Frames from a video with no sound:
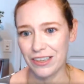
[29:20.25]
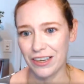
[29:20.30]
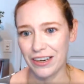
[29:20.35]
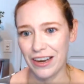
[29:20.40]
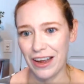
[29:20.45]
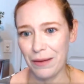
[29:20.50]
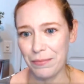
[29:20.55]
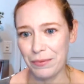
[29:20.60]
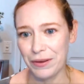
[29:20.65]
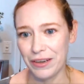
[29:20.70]

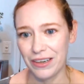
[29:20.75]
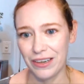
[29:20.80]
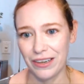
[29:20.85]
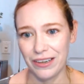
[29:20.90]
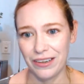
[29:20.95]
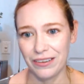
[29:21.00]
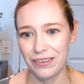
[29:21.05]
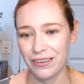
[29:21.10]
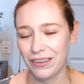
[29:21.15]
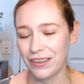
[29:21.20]
happen,
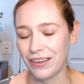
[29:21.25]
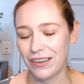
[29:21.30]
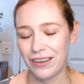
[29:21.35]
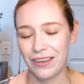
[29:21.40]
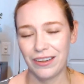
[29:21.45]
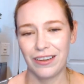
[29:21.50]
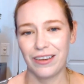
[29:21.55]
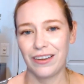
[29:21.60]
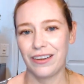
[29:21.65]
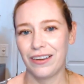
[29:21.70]
and
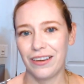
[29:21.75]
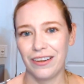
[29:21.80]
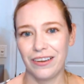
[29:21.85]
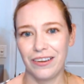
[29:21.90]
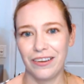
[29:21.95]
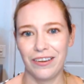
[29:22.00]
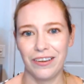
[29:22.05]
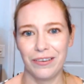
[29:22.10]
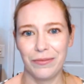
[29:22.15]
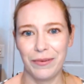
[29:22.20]

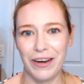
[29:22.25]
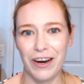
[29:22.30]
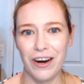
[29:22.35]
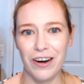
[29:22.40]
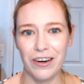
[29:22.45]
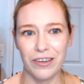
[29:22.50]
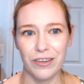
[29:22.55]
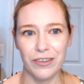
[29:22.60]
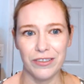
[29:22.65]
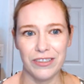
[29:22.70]
oh, my
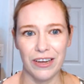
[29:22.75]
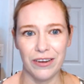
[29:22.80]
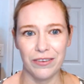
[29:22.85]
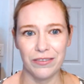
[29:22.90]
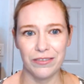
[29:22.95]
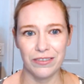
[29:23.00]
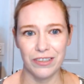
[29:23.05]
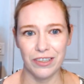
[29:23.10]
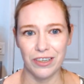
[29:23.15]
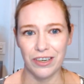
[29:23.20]
heart goes
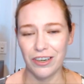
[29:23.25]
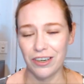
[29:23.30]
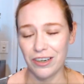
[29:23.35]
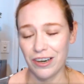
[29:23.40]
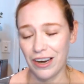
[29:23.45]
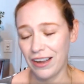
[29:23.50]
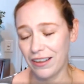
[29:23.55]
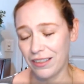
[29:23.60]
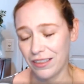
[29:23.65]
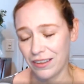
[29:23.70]
out to her
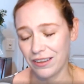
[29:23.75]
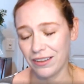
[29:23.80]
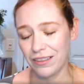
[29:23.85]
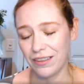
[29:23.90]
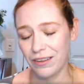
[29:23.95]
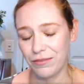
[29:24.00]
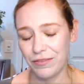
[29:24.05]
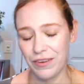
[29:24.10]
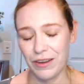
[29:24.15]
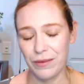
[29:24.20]
and
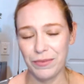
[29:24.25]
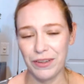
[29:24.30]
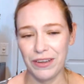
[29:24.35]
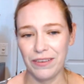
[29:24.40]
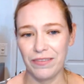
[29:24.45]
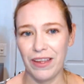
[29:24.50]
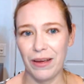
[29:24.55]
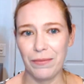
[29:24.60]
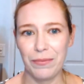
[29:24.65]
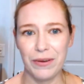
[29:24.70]
the family
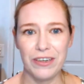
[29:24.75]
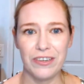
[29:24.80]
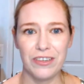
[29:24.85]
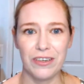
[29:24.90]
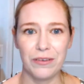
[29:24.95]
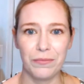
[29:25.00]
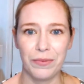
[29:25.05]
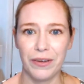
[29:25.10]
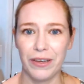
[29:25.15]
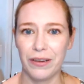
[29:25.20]
of that
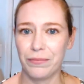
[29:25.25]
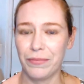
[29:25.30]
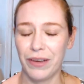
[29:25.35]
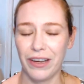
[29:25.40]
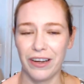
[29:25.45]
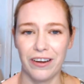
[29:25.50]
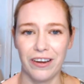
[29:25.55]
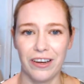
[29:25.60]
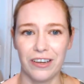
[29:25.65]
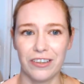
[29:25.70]
patient. But
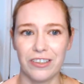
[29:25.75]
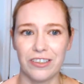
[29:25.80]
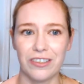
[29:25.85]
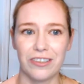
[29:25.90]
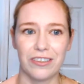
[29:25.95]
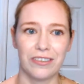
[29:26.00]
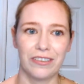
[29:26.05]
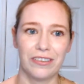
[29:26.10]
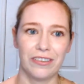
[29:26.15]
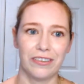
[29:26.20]
my
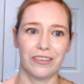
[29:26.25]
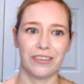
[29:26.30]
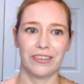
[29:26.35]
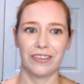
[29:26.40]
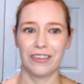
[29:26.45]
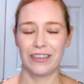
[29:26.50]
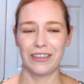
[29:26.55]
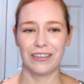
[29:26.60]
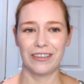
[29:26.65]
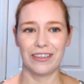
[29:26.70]
gosh,
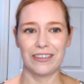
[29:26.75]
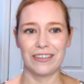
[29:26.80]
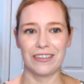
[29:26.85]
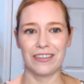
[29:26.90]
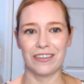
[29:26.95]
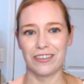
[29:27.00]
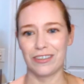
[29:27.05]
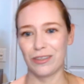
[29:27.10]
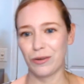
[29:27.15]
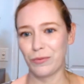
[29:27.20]
that's
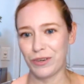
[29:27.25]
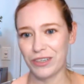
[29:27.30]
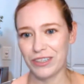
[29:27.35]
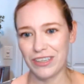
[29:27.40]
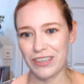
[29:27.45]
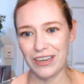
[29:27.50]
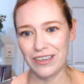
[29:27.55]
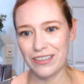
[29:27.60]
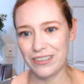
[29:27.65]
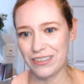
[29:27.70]
just the worst
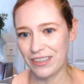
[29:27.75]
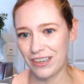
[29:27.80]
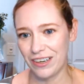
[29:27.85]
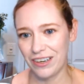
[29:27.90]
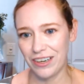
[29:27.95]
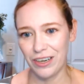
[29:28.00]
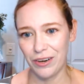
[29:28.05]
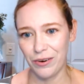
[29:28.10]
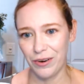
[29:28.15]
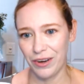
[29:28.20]
case
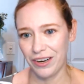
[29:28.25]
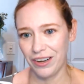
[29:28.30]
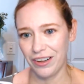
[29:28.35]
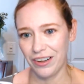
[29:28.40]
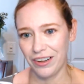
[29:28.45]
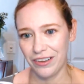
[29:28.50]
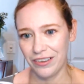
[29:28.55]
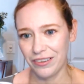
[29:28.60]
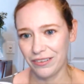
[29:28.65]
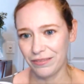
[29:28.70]
scenario on
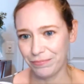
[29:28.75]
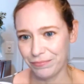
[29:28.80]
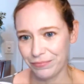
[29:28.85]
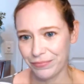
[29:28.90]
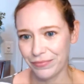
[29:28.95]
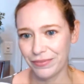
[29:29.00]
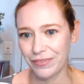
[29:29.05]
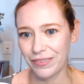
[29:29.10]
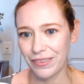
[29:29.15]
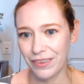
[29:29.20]
all
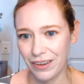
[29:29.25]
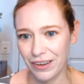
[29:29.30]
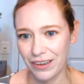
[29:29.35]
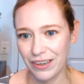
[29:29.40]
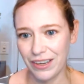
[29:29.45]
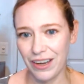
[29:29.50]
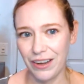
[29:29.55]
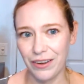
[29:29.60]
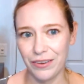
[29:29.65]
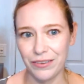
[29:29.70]

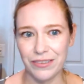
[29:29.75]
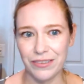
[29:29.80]
accounts.